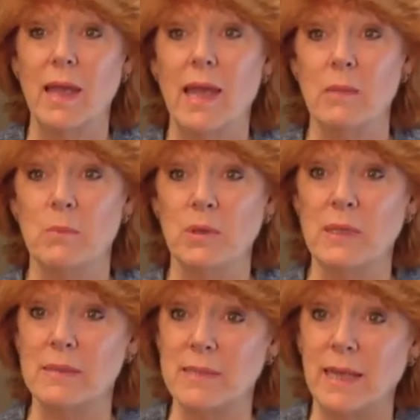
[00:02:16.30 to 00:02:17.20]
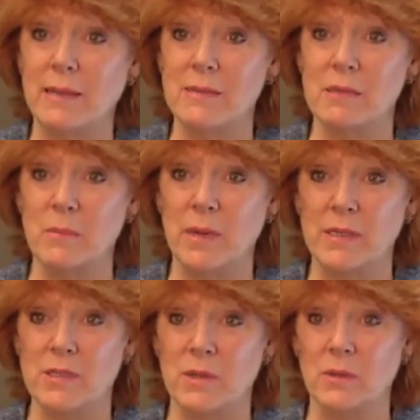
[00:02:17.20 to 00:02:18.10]
and put his hands on my
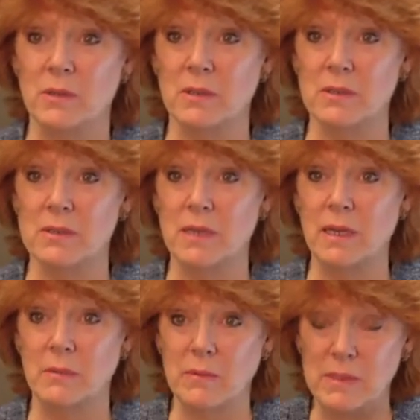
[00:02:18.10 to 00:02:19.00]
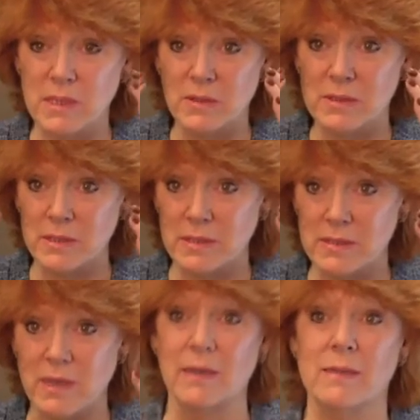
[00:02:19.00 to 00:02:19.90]
shoulders, the tears in his
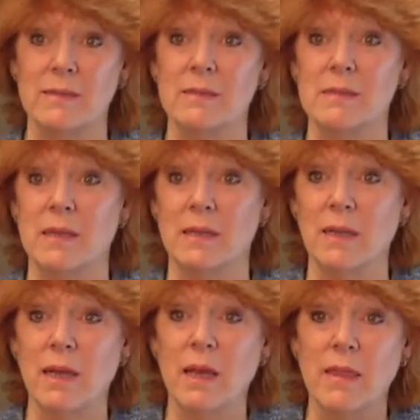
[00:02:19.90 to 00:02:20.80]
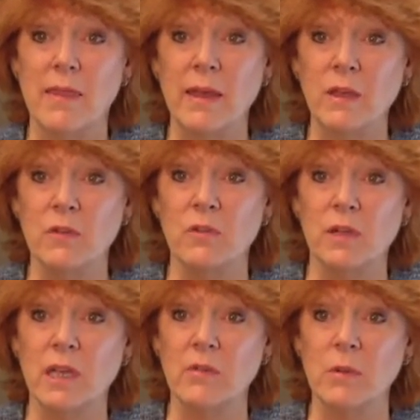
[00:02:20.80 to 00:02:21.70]
eyes, and said, thank you for
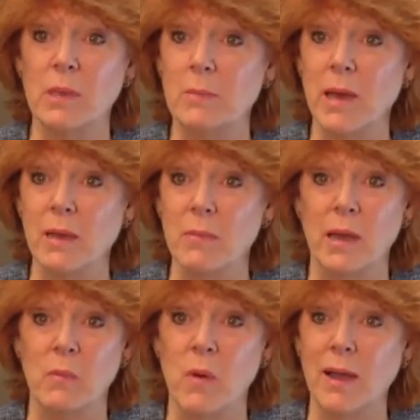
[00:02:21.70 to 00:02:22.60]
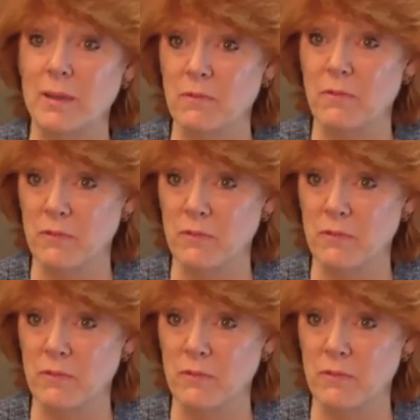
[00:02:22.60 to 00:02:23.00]
giving me back my wife.